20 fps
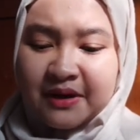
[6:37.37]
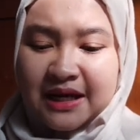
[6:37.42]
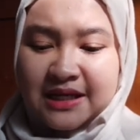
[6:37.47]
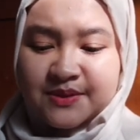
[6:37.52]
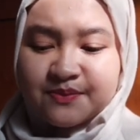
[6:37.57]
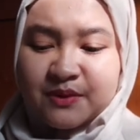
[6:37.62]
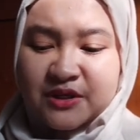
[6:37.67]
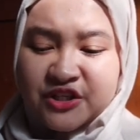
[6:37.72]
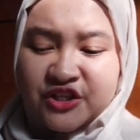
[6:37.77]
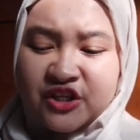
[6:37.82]

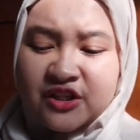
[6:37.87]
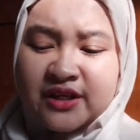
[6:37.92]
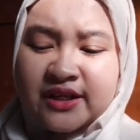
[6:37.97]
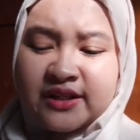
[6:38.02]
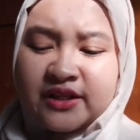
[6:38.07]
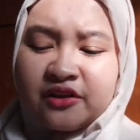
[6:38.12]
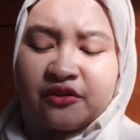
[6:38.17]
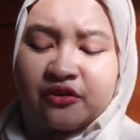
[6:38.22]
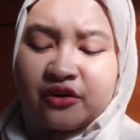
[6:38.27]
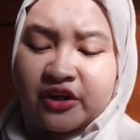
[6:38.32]
especially
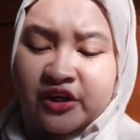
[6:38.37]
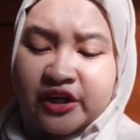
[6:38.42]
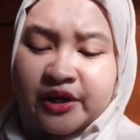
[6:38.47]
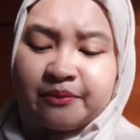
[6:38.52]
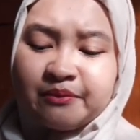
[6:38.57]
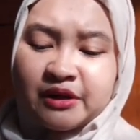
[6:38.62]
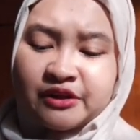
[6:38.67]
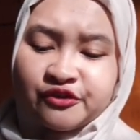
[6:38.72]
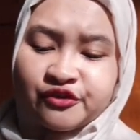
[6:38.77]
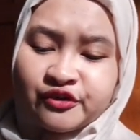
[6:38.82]
the learning
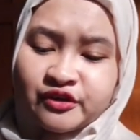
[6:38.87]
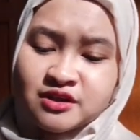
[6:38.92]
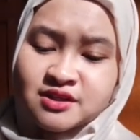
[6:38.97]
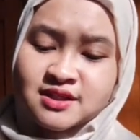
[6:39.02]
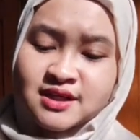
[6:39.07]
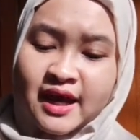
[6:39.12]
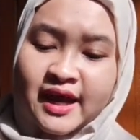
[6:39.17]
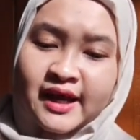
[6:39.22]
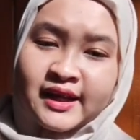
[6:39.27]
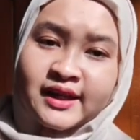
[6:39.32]

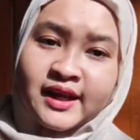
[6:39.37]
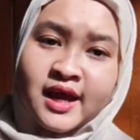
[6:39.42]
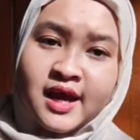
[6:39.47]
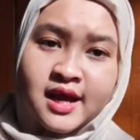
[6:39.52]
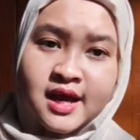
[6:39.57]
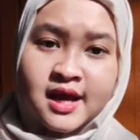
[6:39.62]
materials, and